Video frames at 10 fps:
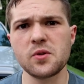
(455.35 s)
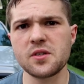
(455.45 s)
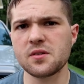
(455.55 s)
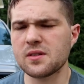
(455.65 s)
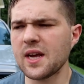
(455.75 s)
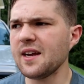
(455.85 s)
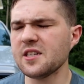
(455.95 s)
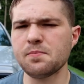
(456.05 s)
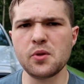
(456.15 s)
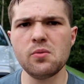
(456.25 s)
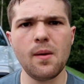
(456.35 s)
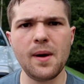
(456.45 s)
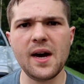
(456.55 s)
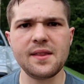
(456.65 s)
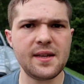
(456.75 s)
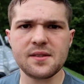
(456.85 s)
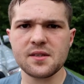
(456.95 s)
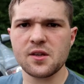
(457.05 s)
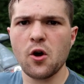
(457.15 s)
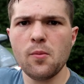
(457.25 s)
which kind of just blew my mind that
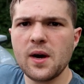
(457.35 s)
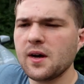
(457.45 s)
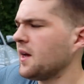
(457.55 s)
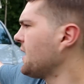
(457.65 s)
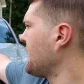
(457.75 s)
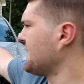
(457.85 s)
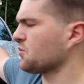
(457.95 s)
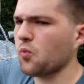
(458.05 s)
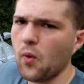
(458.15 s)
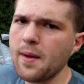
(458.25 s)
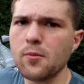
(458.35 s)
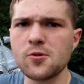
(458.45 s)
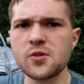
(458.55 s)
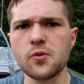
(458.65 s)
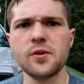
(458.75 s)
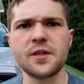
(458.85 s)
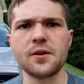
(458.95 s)
the Tacoma has way more storage